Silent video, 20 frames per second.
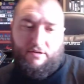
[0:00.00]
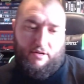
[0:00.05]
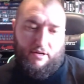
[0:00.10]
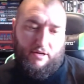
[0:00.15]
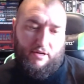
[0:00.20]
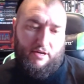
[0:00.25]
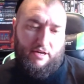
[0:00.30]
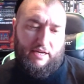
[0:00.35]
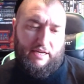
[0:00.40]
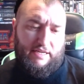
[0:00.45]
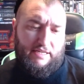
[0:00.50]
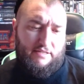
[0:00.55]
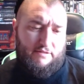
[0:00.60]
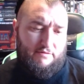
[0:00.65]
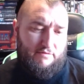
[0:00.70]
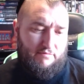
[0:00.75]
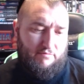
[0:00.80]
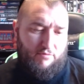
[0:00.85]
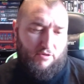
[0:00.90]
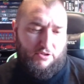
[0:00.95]
Uh,
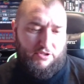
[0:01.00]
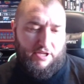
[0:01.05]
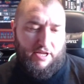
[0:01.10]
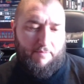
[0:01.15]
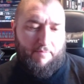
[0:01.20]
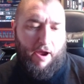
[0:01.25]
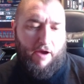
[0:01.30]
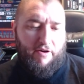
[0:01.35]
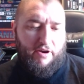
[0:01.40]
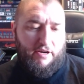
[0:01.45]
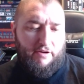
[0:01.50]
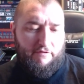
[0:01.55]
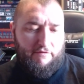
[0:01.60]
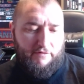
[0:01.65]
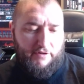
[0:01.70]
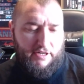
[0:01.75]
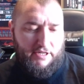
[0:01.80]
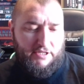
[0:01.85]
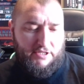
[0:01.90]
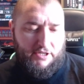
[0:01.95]
is what's the American
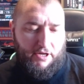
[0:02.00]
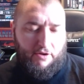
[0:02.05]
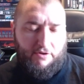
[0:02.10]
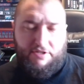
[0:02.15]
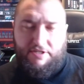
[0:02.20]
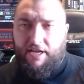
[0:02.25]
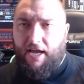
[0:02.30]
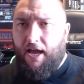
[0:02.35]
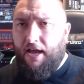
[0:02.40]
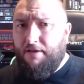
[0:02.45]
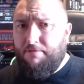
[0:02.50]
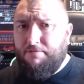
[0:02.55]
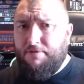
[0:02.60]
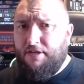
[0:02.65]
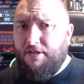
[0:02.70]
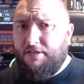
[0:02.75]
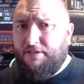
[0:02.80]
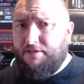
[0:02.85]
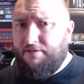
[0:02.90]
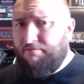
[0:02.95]
Flintstones game
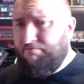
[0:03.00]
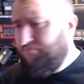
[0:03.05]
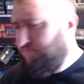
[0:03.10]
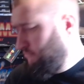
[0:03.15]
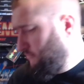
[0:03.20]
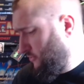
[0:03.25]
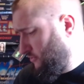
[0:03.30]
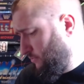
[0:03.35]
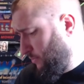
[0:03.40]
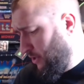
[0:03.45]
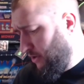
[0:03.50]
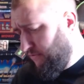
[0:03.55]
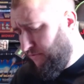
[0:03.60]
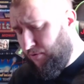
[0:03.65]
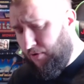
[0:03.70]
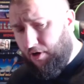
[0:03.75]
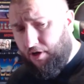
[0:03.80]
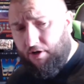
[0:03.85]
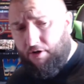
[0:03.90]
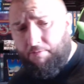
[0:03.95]
that's worth
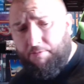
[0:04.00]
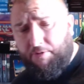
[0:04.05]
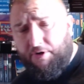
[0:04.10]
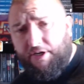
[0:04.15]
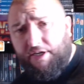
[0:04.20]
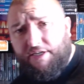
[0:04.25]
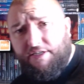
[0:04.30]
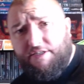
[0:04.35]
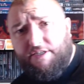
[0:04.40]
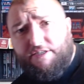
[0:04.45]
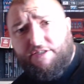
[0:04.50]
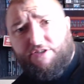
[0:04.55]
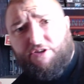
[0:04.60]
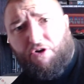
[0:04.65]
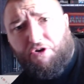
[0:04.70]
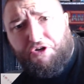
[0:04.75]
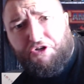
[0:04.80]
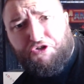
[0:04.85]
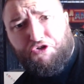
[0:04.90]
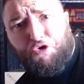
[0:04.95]
quite a lot of money? Is it
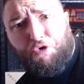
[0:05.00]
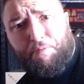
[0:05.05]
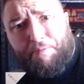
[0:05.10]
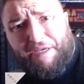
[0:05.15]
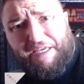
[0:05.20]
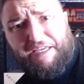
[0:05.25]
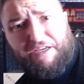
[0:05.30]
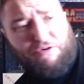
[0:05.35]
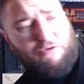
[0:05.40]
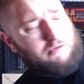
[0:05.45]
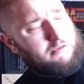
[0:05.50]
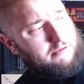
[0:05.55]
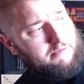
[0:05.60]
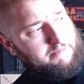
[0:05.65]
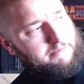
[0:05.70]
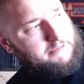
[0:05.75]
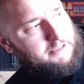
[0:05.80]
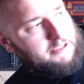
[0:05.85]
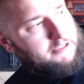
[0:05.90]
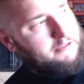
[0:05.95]
Dinosaur Peak or
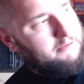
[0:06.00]
something?